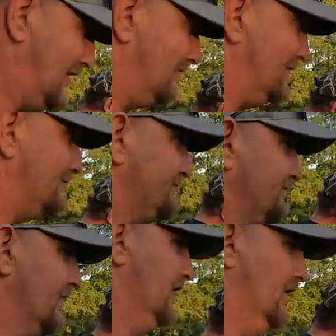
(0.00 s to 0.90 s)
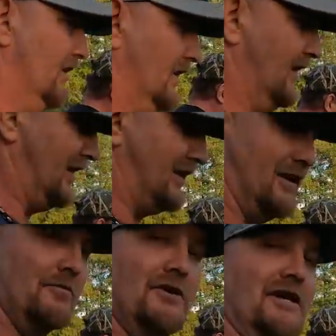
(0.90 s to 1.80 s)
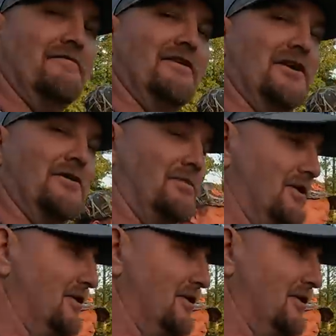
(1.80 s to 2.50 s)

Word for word: love it. And we're definitely going to